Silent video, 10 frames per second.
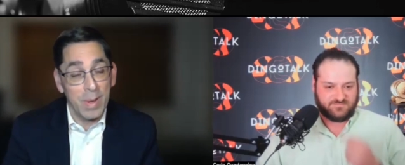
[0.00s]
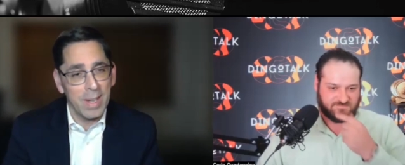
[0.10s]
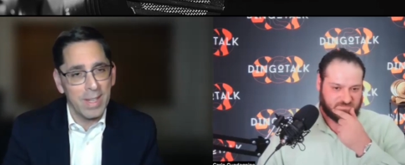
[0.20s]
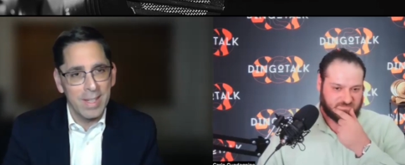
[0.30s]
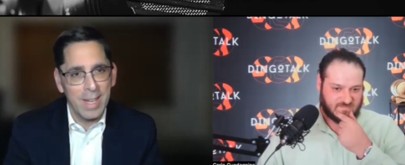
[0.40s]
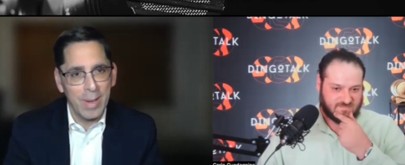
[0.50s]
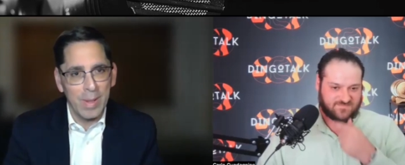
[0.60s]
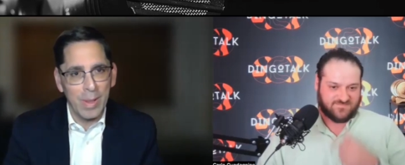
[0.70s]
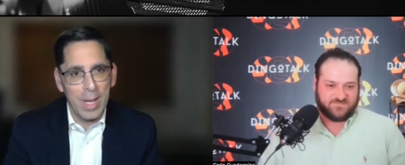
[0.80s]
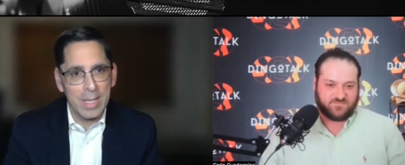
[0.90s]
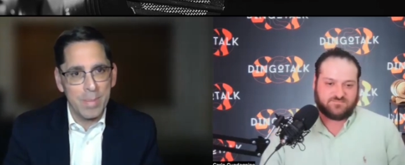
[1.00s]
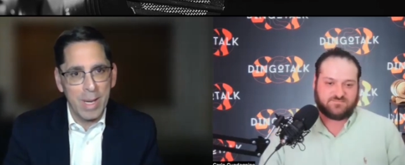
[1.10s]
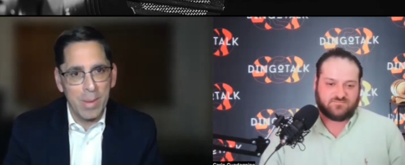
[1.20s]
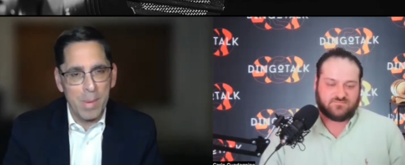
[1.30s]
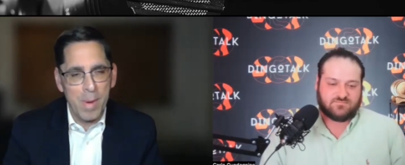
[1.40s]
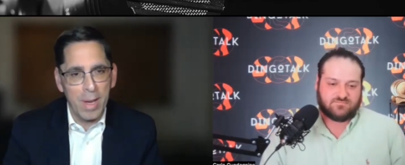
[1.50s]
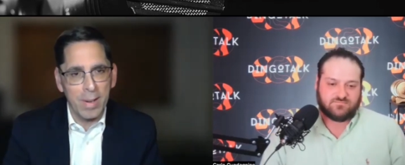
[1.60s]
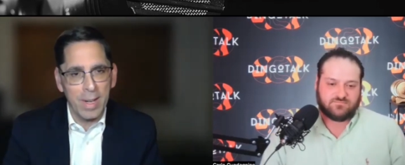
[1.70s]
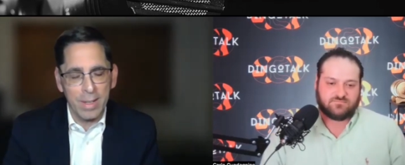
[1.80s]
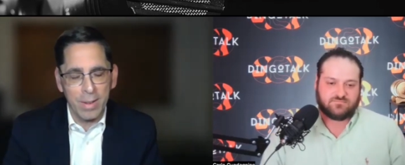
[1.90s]
Speaker 1: So I, I owe a lot to my alma
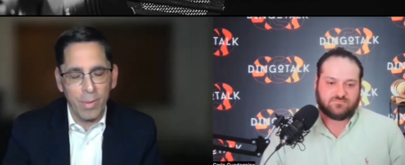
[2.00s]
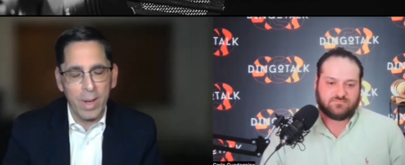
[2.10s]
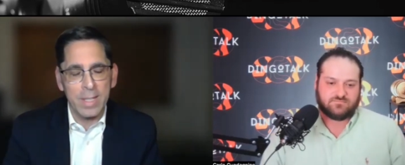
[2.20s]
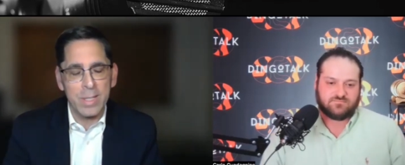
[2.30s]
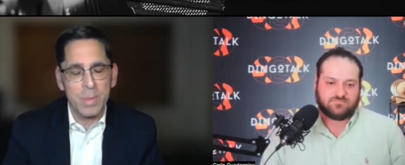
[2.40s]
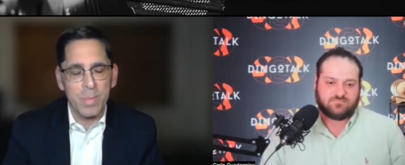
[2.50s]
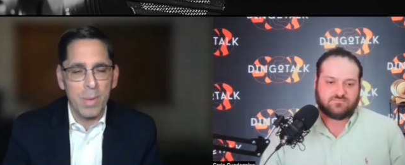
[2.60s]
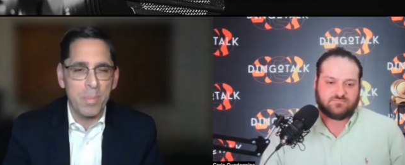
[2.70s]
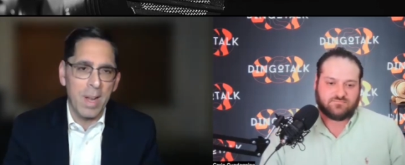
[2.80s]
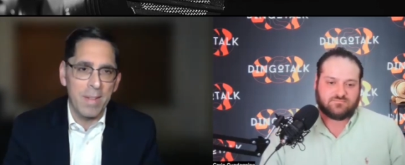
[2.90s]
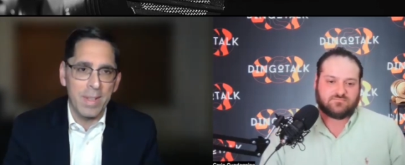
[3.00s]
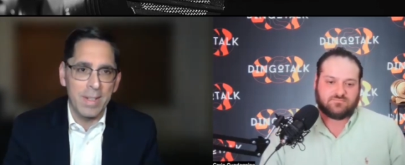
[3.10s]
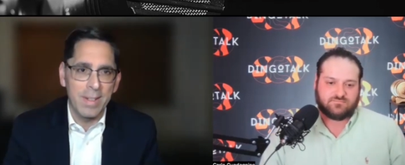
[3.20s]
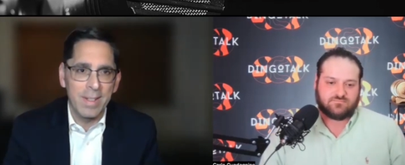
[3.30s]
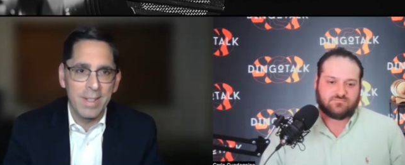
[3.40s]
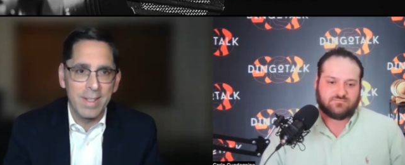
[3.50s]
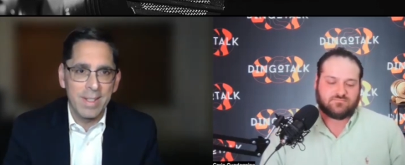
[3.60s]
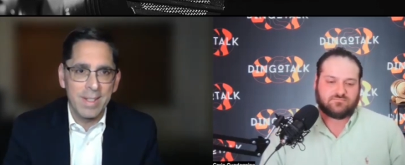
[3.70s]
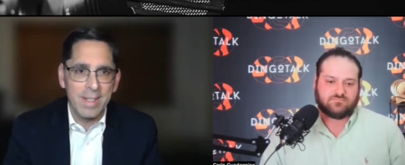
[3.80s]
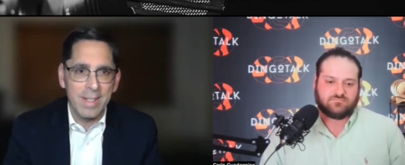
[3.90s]
mater. had a great small private
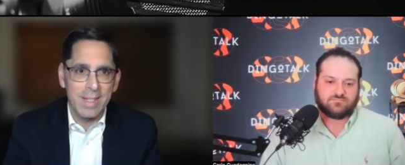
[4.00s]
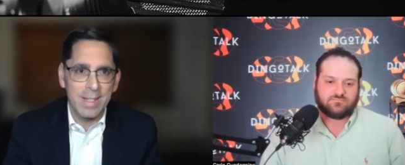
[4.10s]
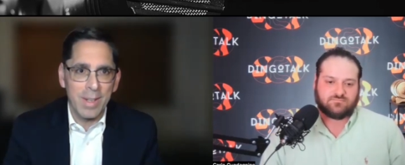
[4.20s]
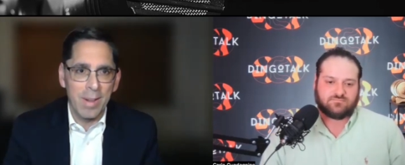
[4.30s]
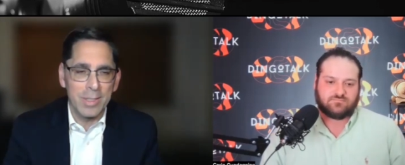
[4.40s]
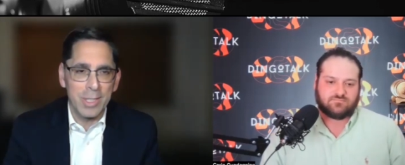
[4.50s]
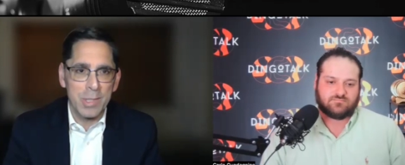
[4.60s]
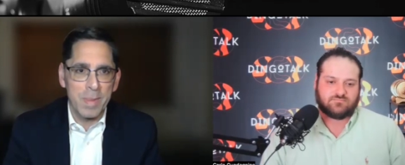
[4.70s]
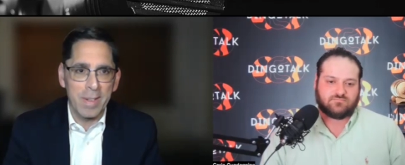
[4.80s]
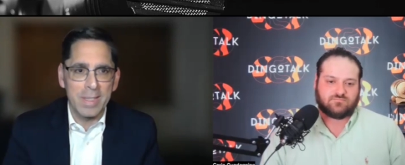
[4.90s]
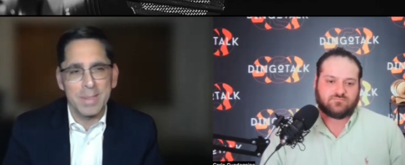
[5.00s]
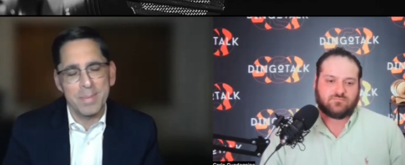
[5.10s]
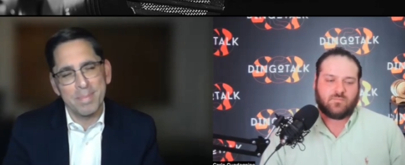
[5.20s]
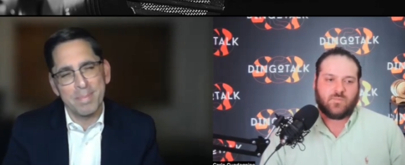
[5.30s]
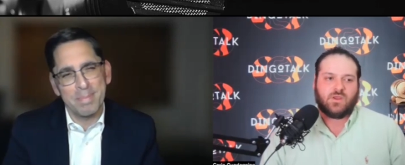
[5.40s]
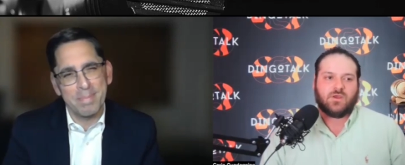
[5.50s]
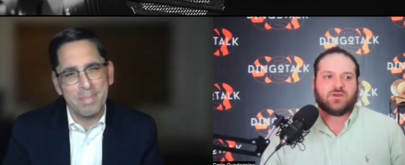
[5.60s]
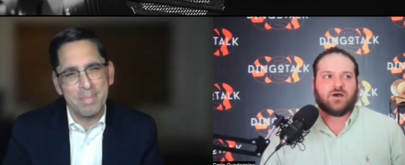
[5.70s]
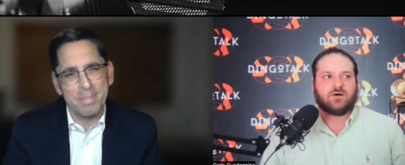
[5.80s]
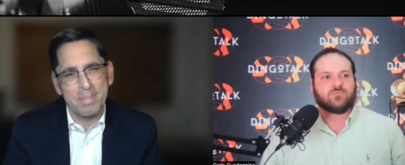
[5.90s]
uh, college experience.
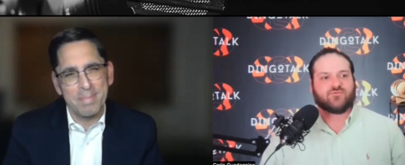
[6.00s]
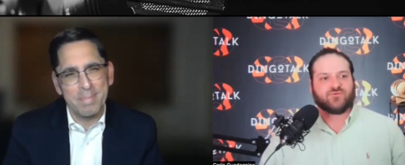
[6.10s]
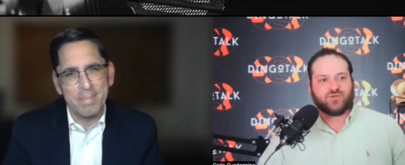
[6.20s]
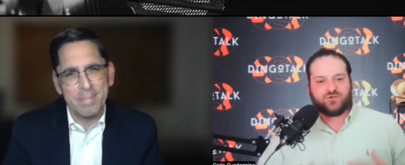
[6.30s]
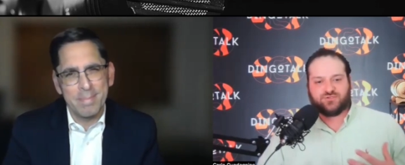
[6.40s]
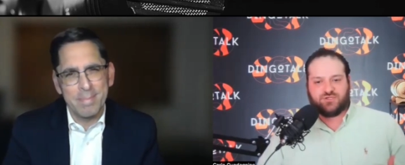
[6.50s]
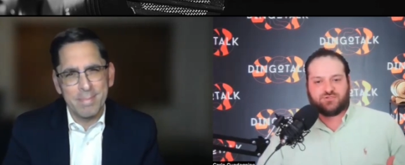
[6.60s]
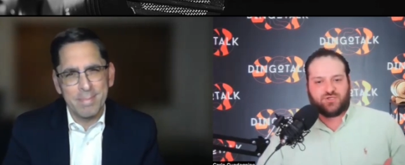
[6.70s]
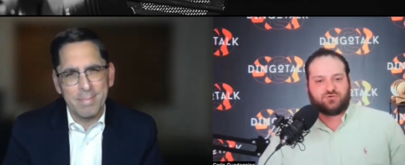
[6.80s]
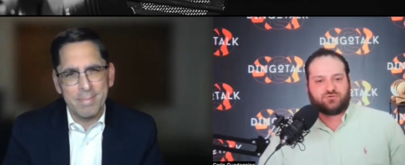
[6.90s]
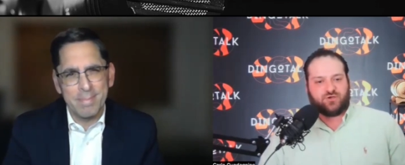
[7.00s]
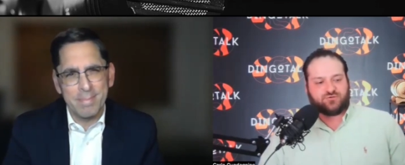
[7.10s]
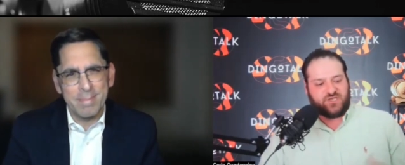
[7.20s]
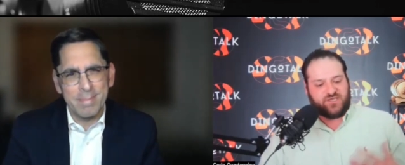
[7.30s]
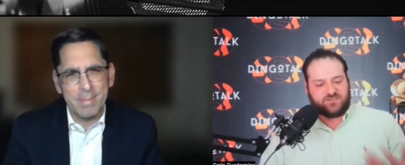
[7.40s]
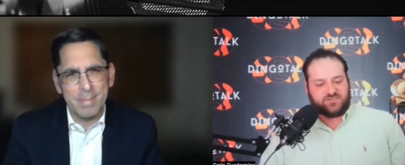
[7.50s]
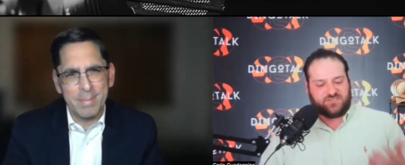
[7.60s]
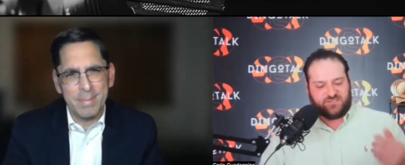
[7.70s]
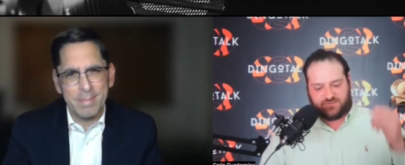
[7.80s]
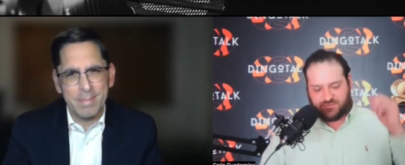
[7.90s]
Speaker 2: Now, for those that don't know, take
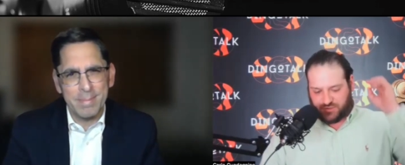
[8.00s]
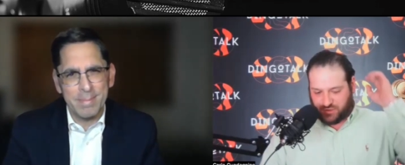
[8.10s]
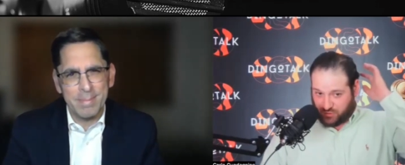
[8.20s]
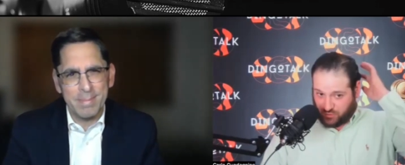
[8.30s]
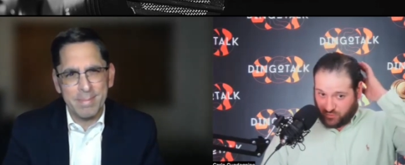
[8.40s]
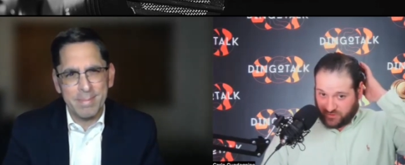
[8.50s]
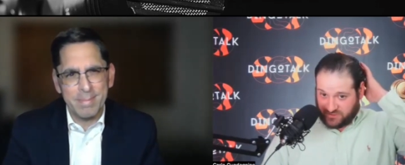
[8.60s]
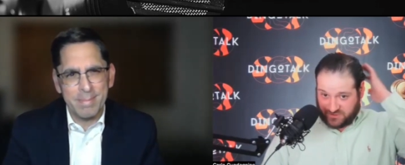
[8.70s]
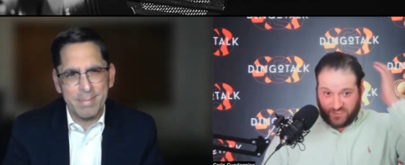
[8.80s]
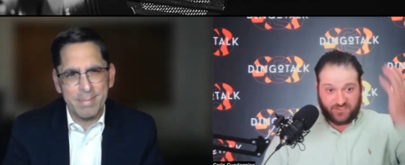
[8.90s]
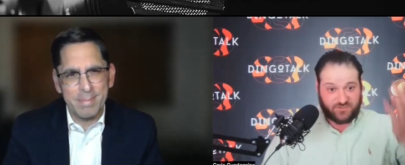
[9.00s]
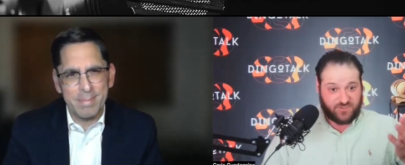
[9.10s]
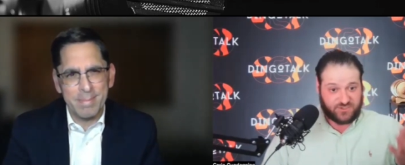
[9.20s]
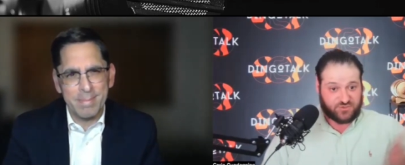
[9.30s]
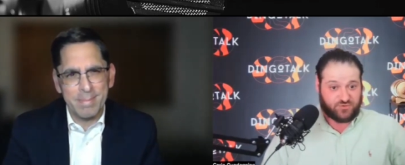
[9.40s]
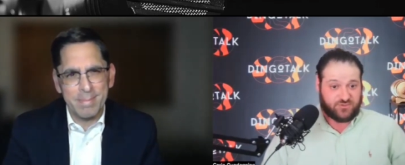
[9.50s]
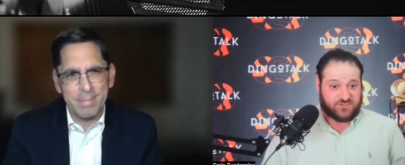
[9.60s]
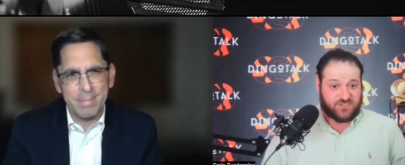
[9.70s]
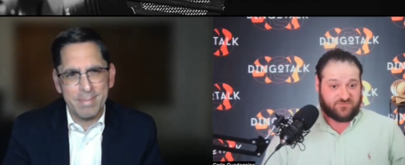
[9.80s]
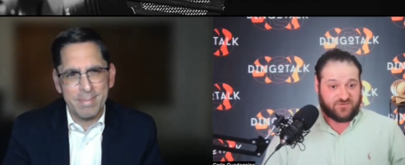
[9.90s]
us into what it's like to be a
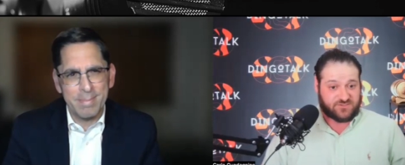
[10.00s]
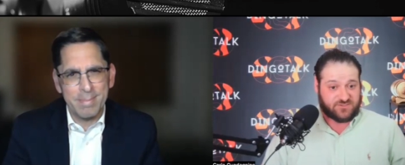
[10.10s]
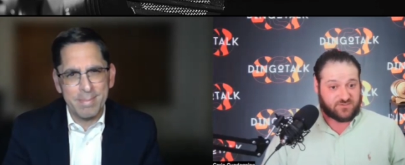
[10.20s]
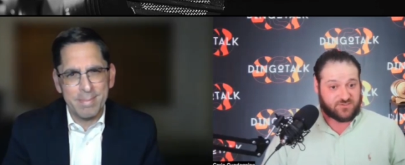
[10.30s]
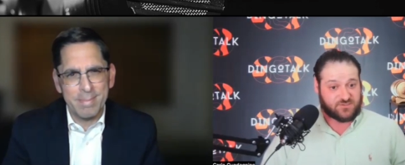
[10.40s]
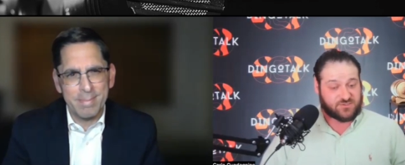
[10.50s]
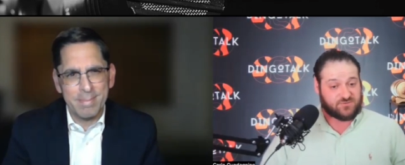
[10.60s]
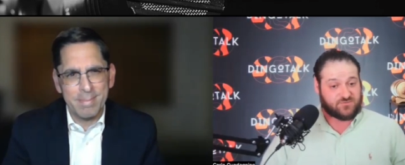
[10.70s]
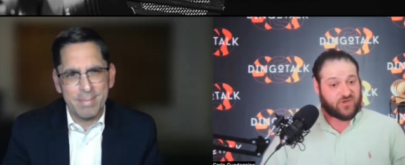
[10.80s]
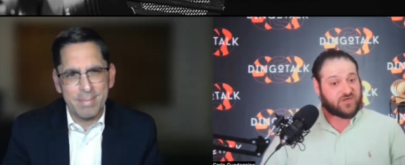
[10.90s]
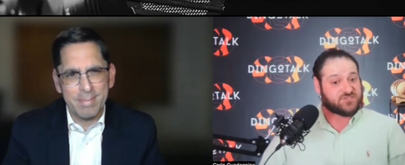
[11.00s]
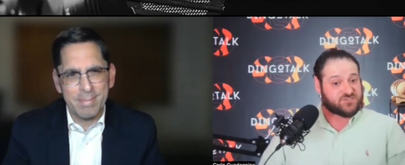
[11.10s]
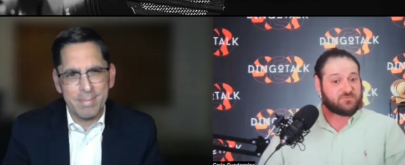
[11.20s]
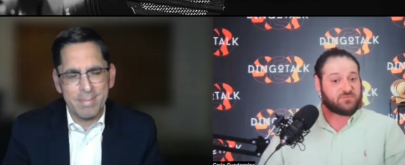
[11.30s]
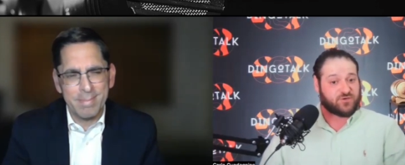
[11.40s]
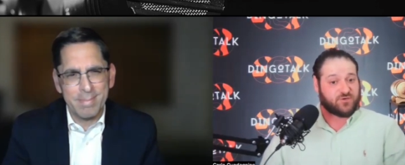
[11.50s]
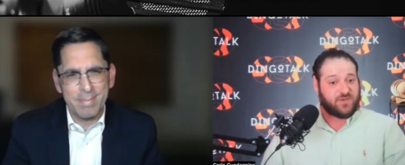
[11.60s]
student at St. Vincent, because very similar